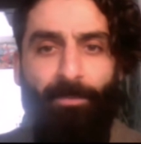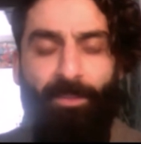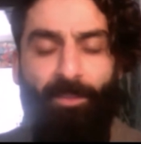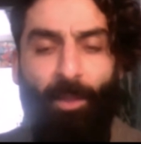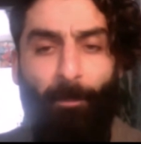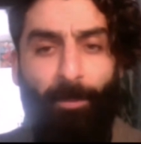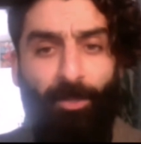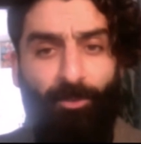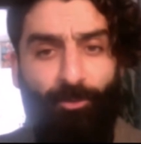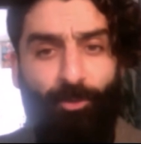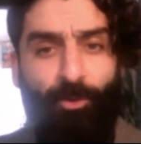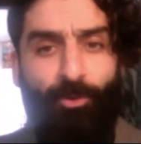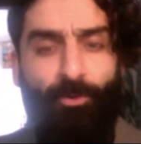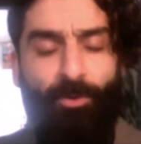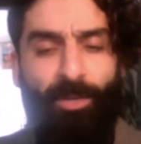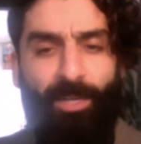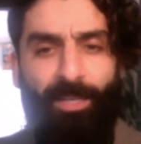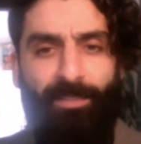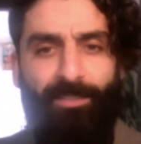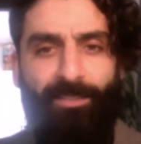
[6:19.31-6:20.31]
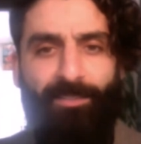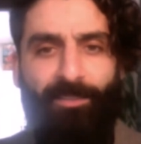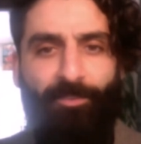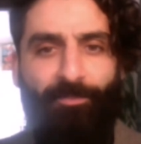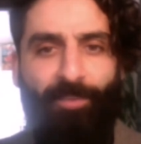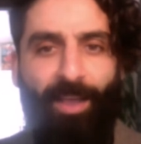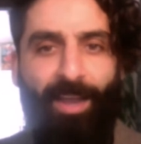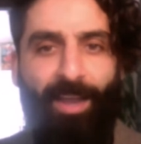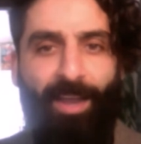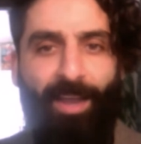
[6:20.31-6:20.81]
Number two, it is the
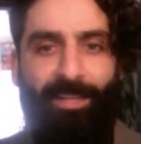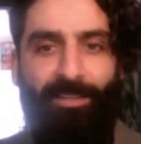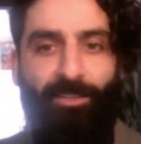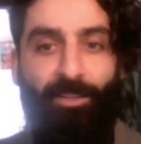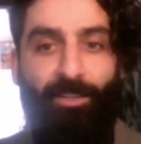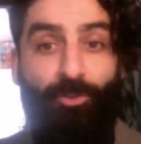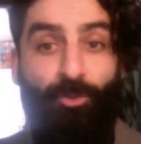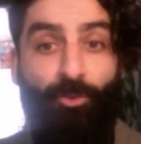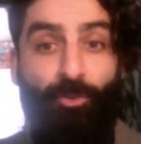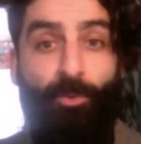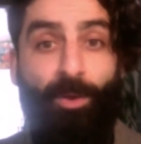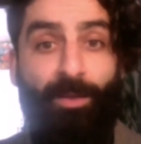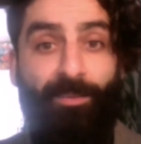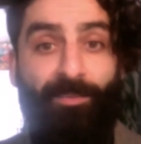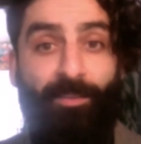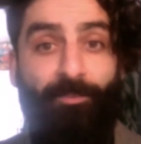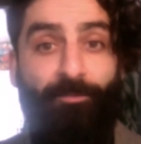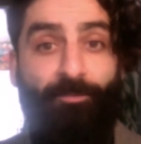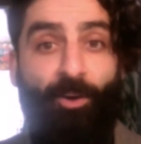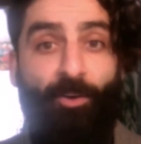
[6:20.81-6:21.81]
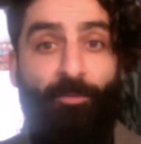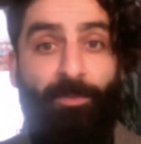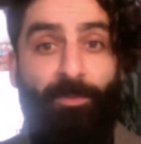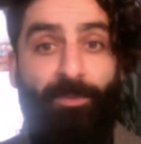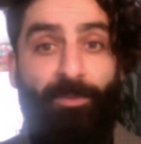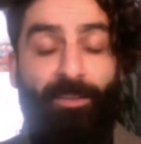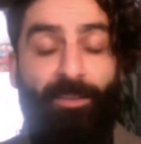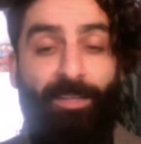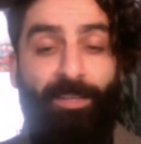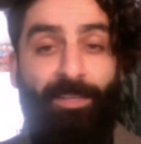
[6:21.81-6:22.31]
fact that the US involvement
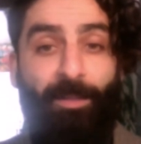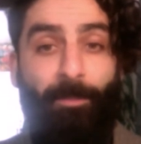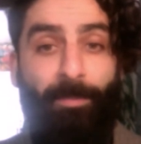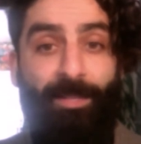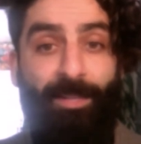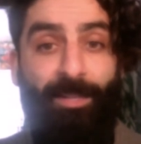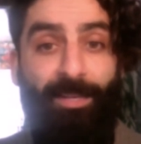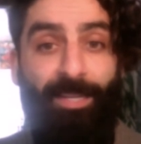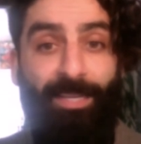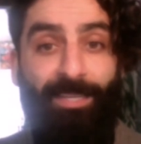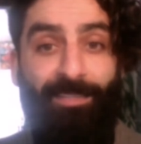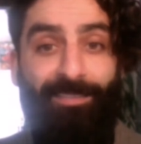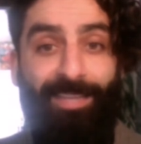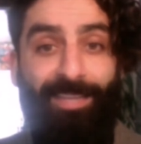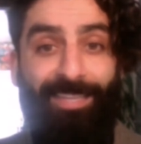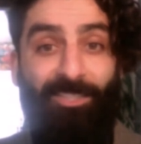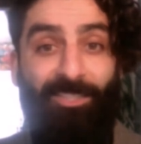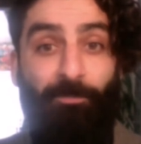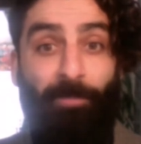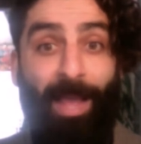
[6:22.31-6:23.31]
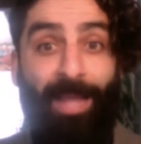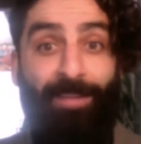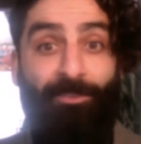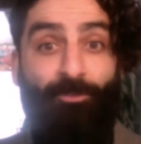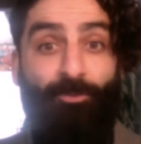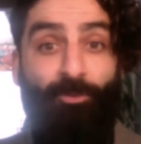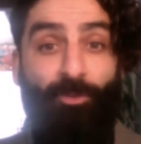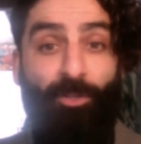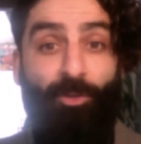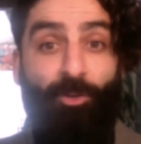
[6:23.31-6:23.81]
in the Middle East expands
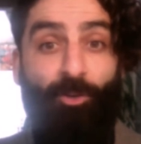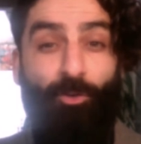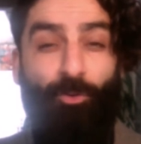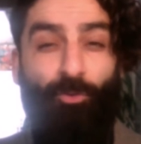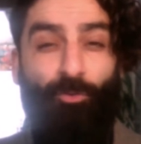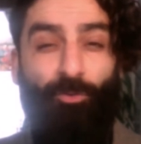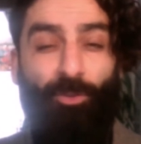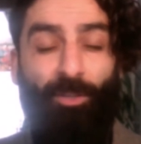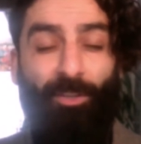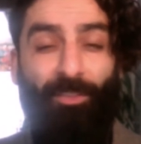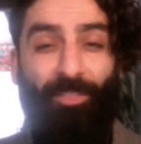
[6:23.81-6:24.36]
to include